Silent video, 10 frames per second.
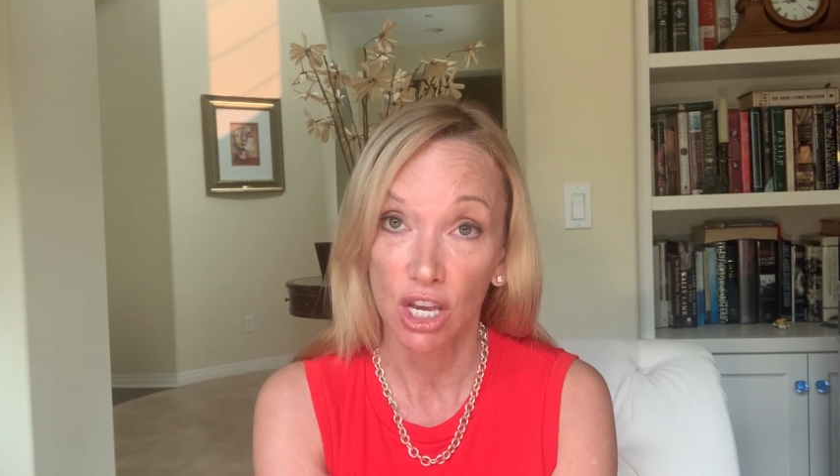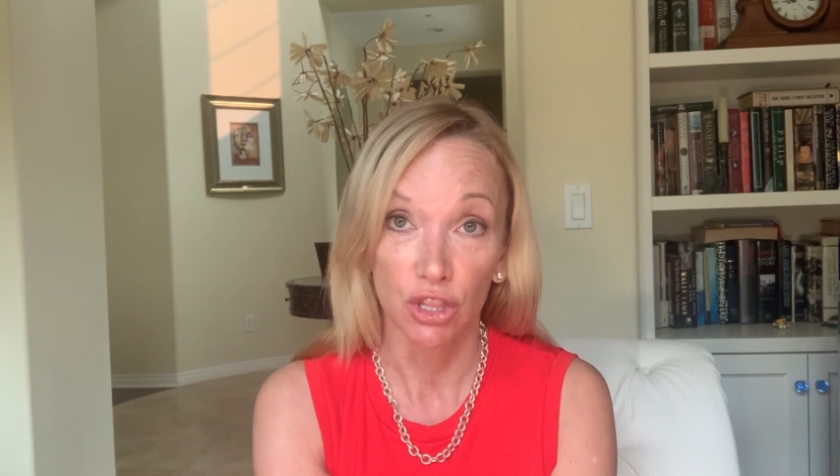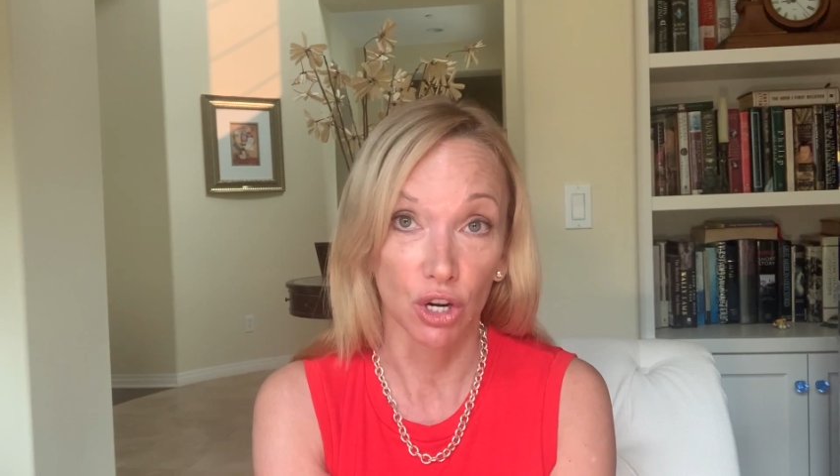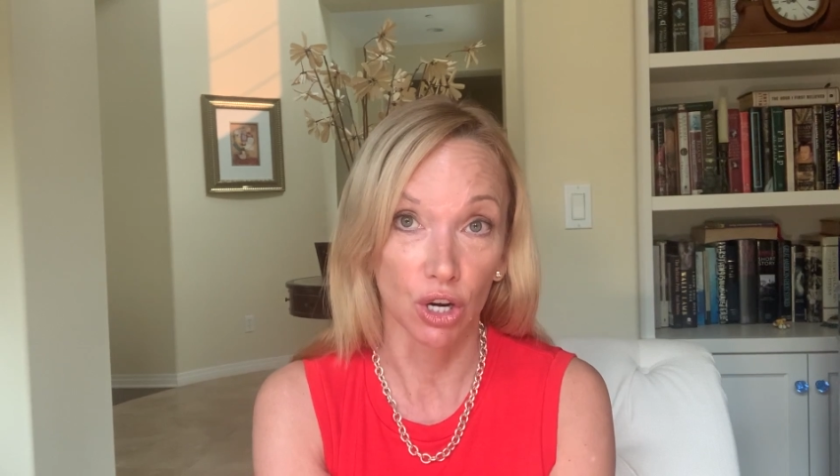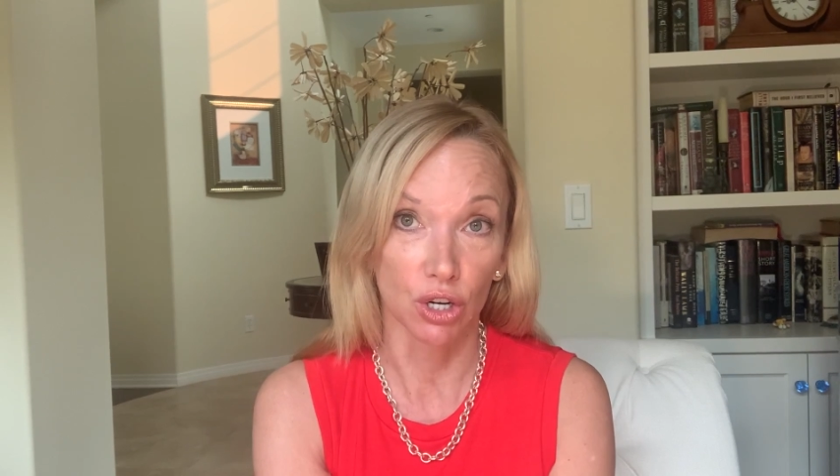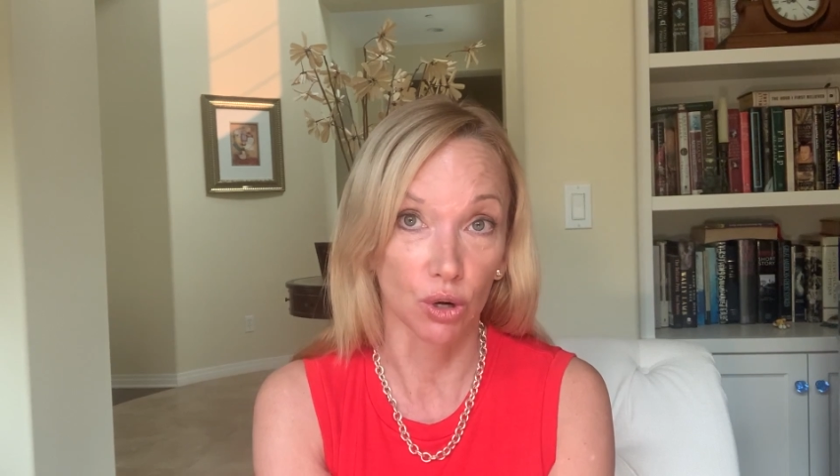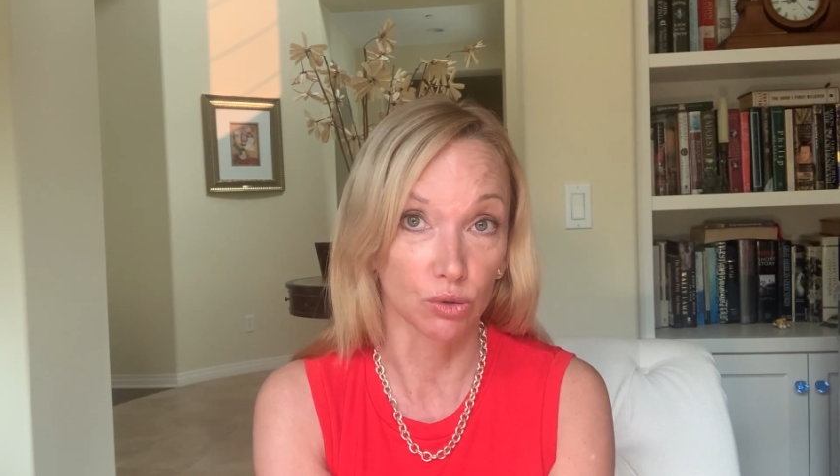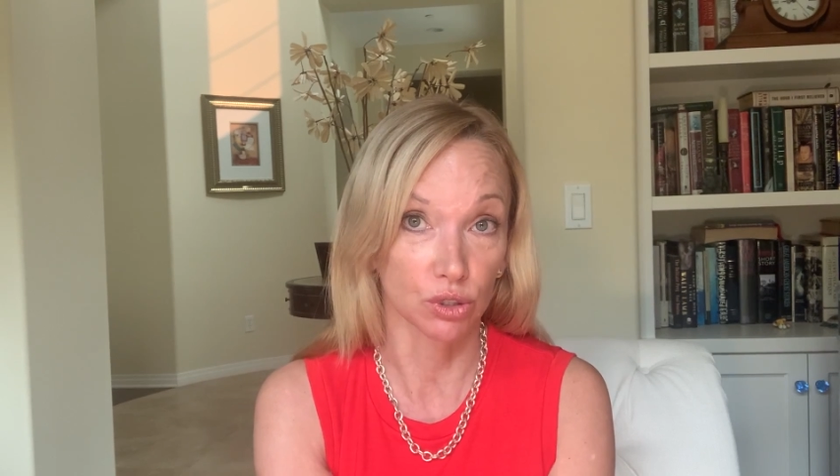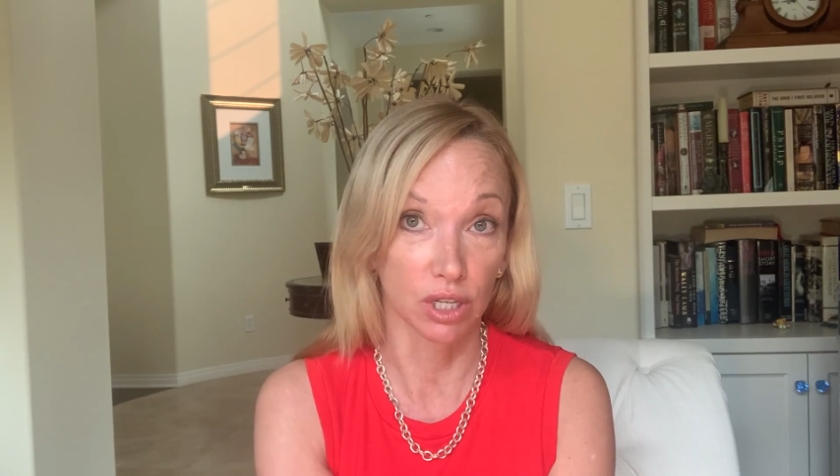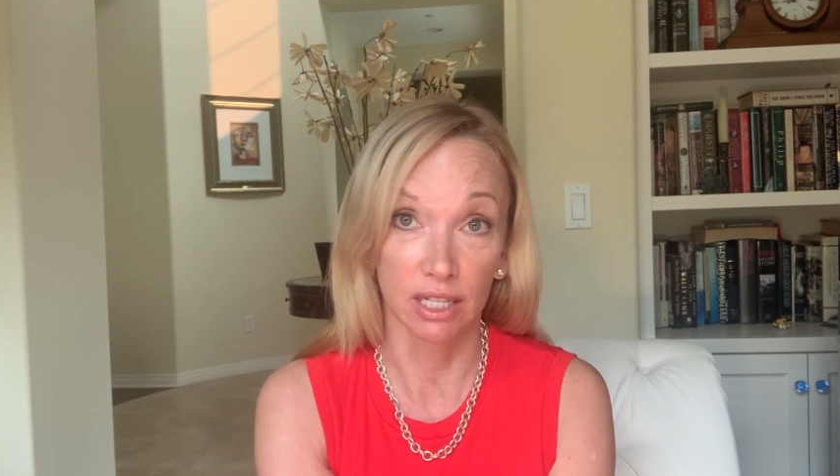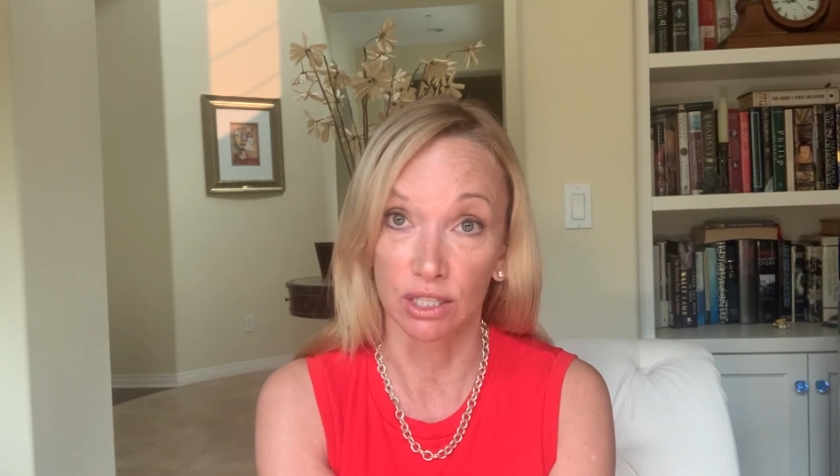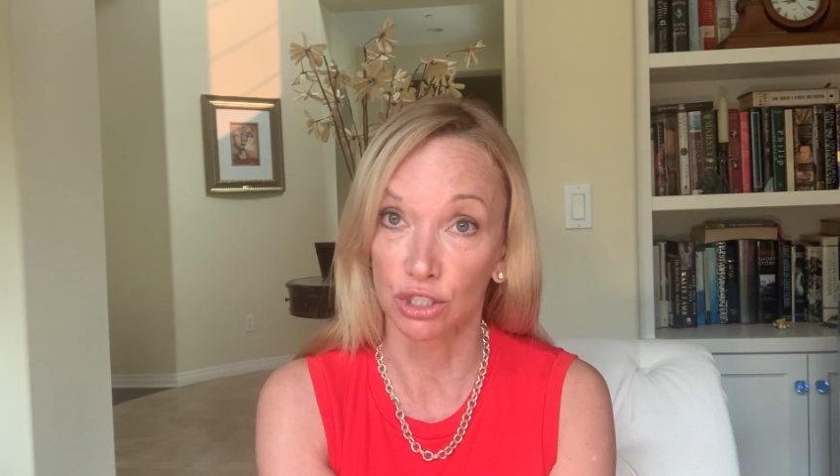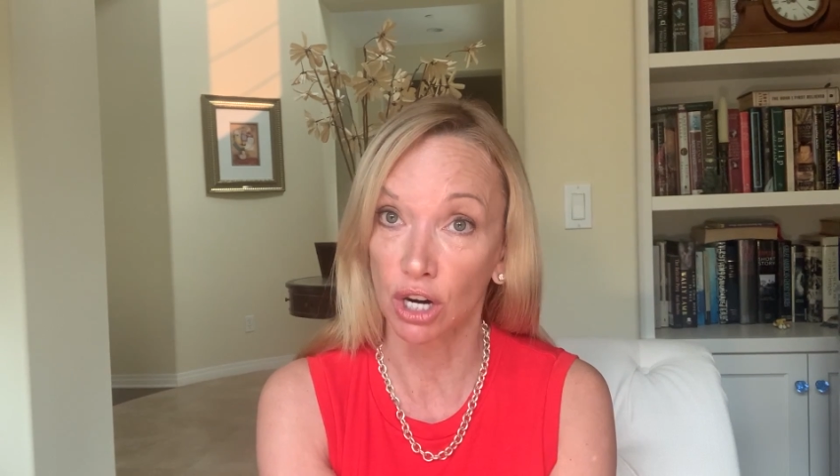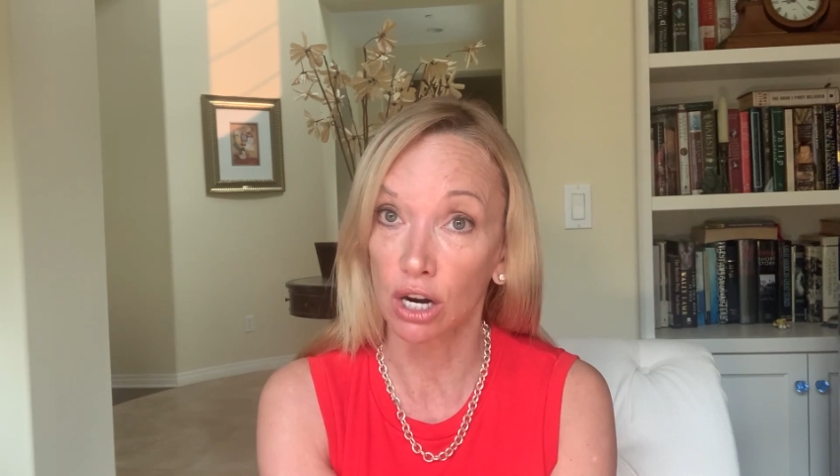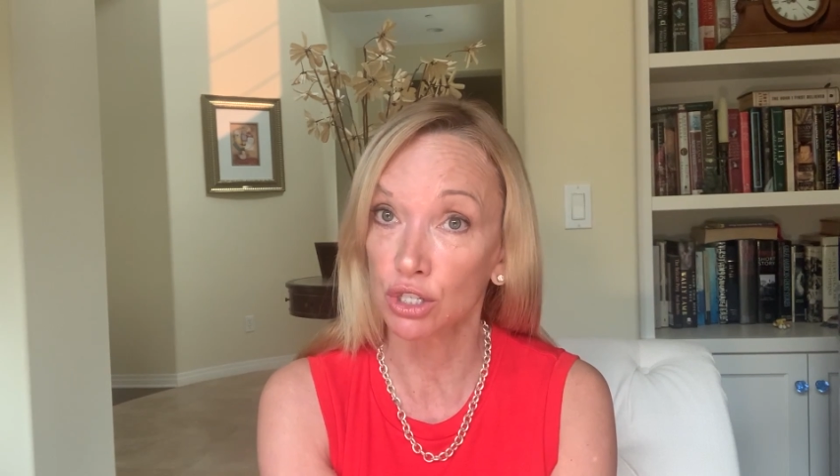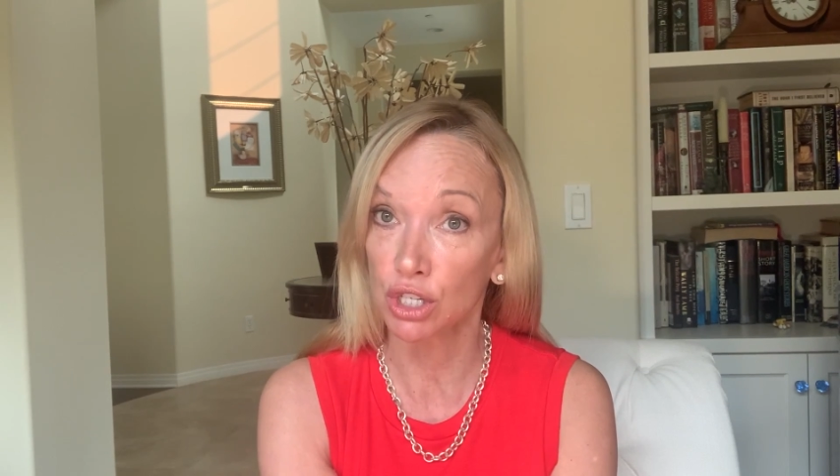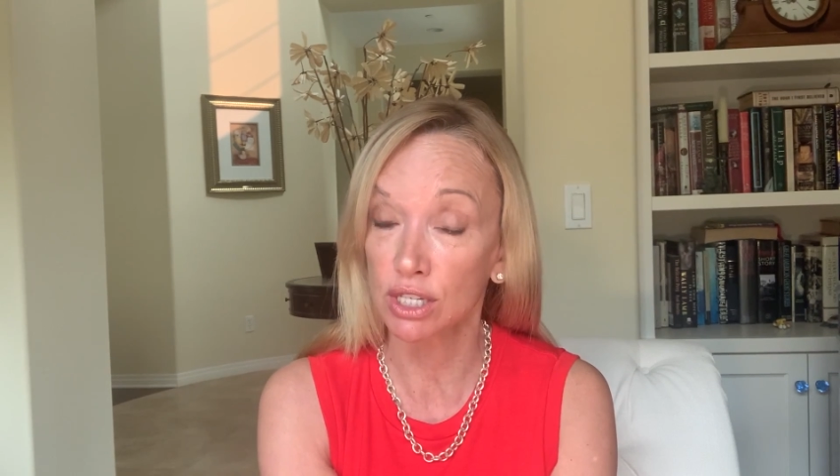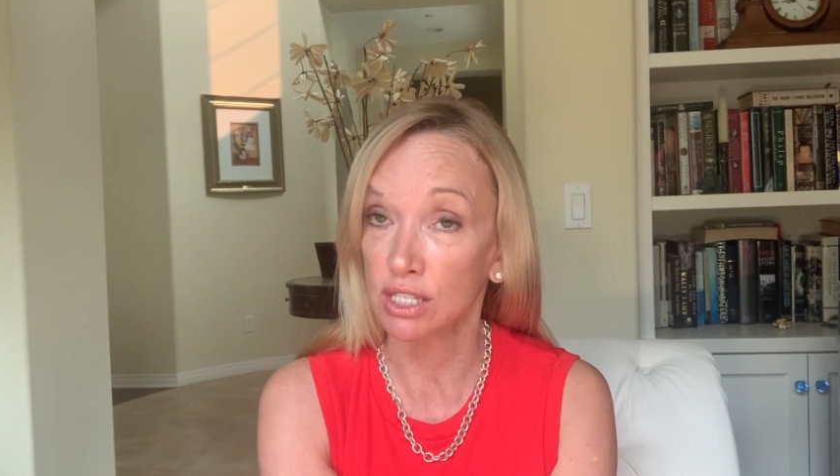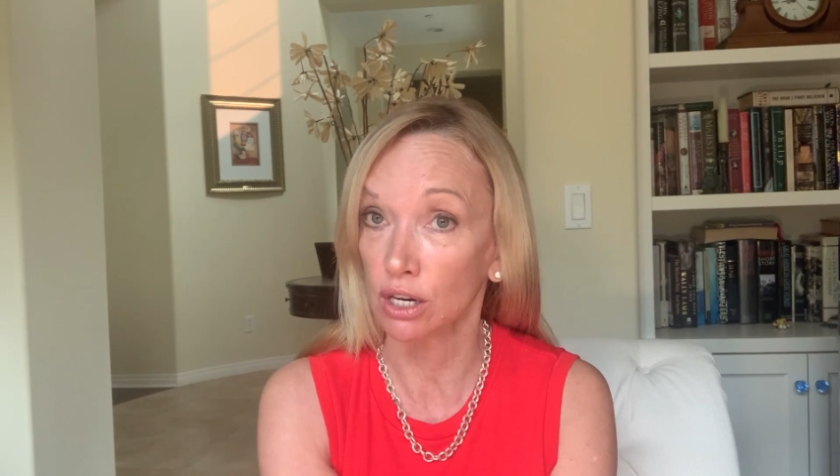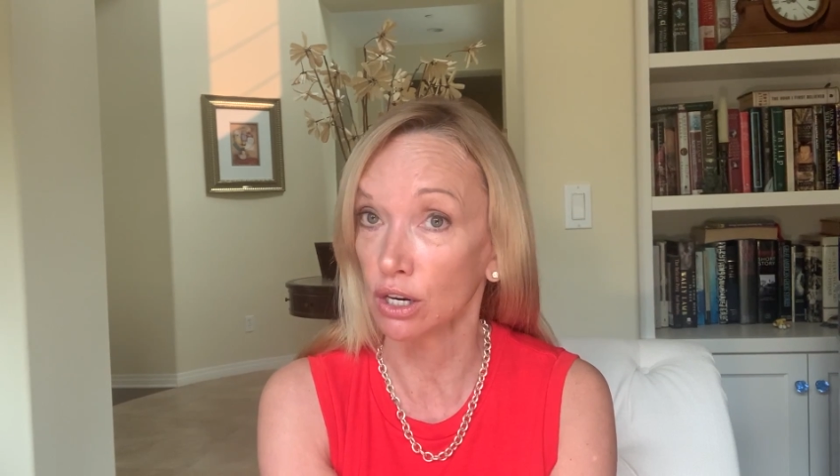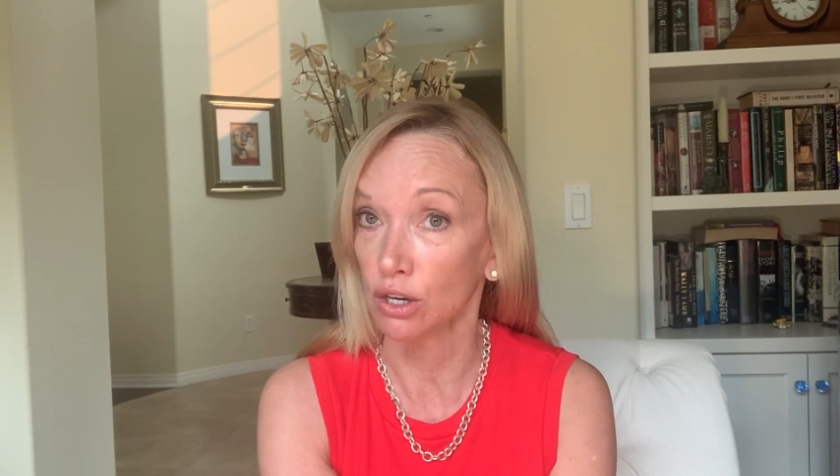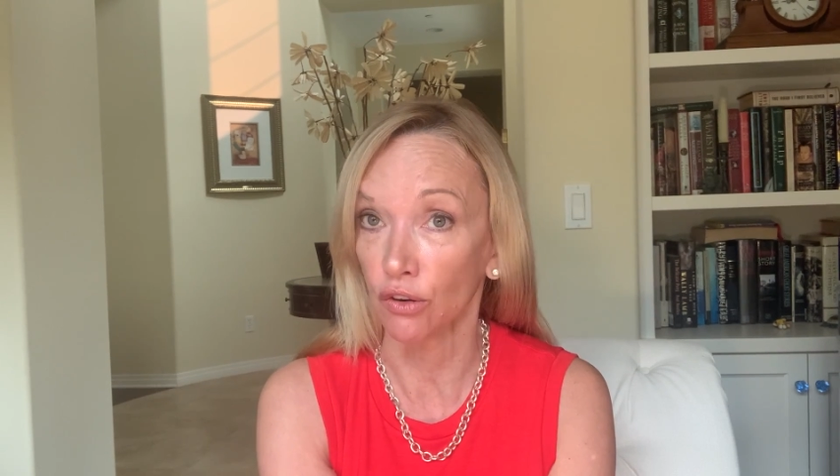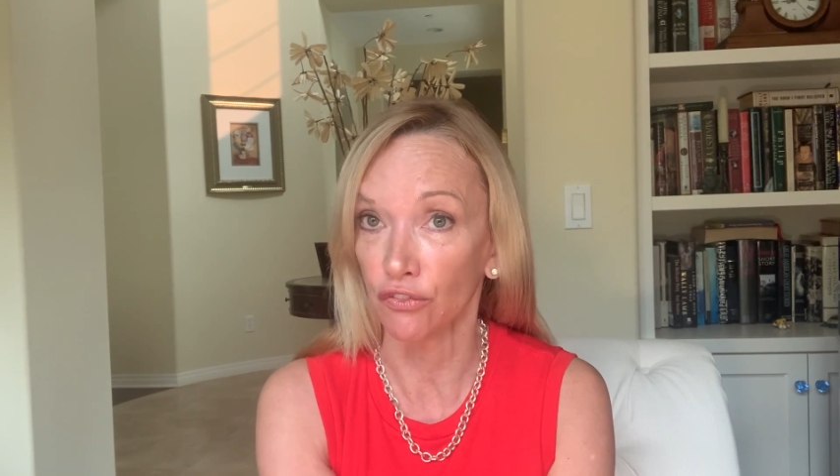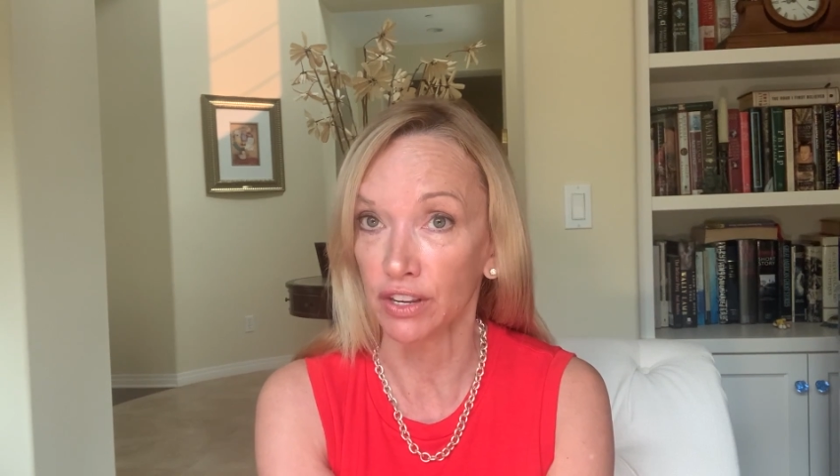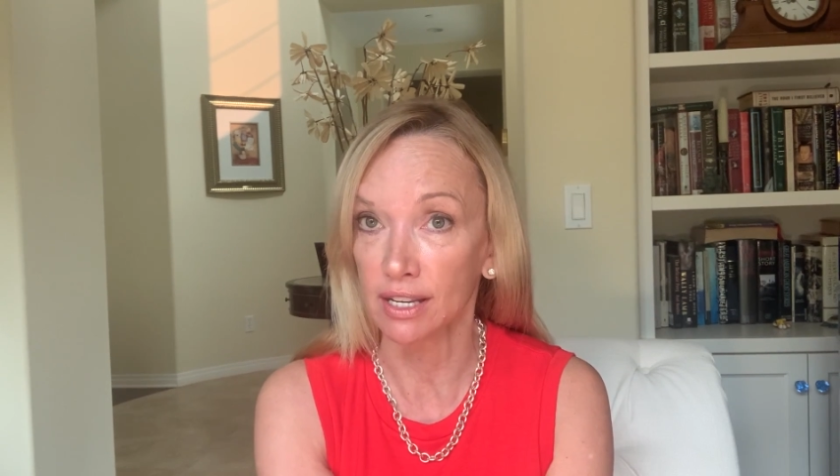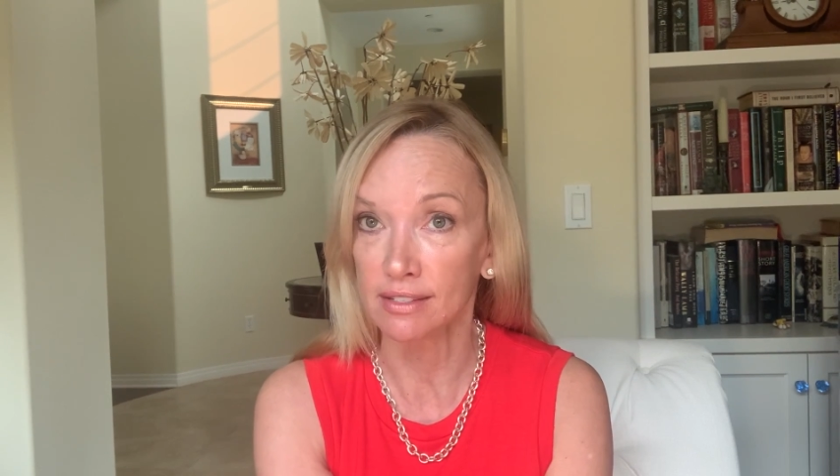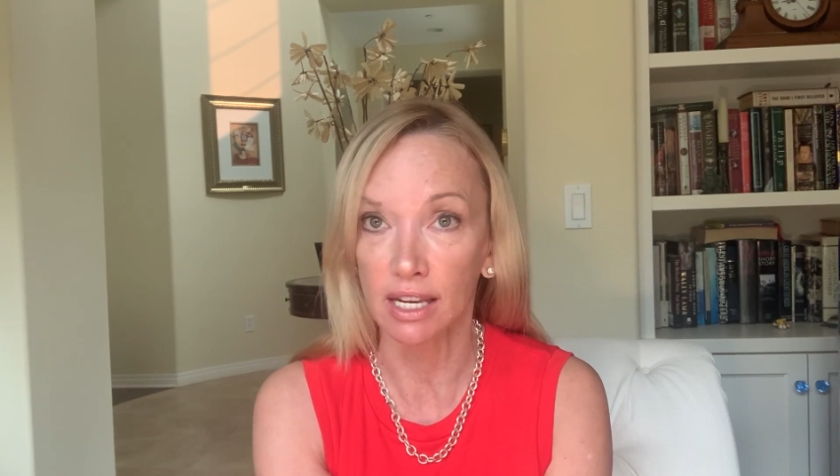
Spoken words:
There are no hidden charges, there are no fees,